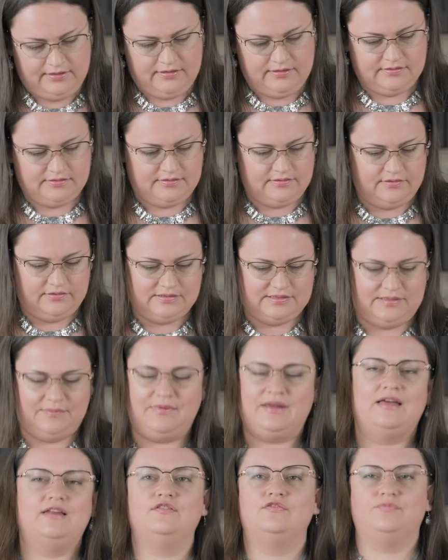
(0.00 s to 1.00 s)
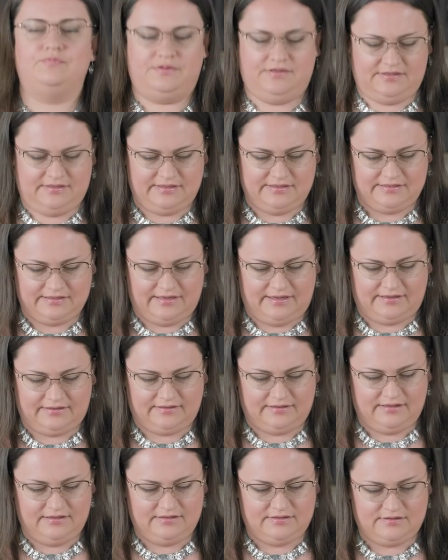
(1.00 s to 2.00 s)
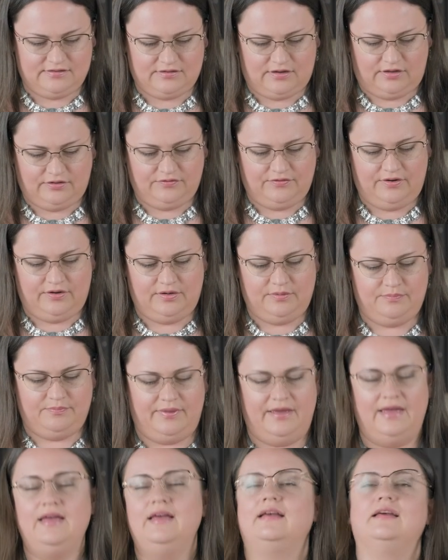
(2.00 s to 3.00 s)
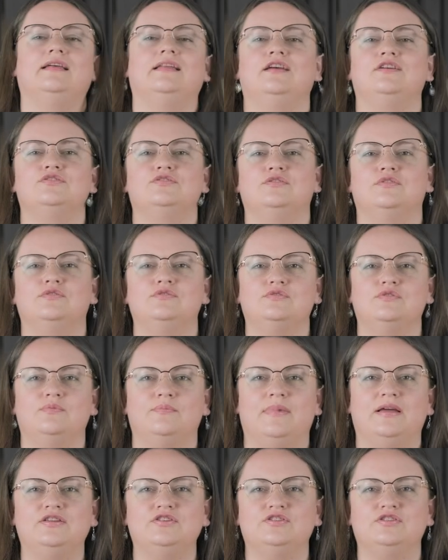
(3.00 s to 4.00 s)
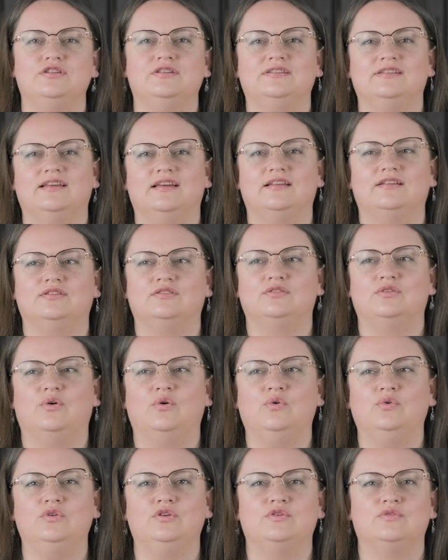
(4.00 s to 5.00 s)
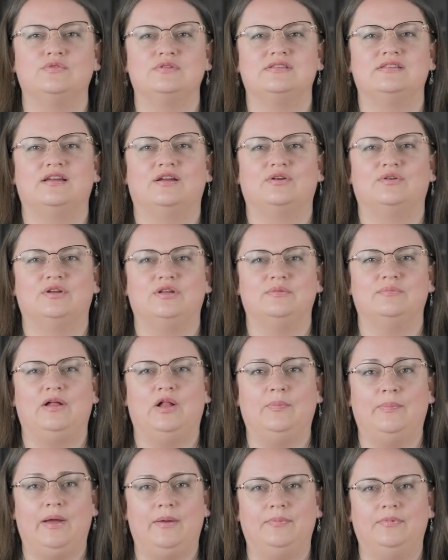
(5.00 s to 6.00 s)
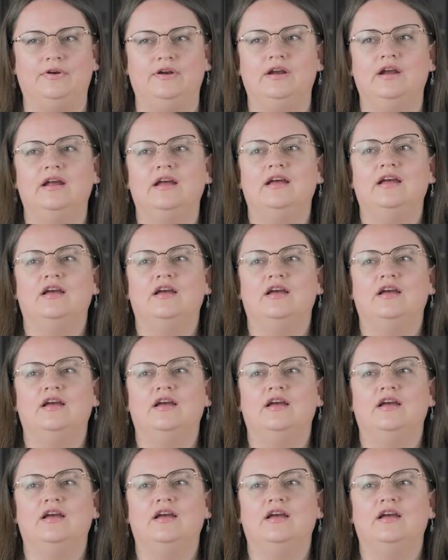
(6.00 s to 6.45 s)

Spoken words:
So some kind of pieces like this, not very big. And I should also mention that don't use the green bell pepper.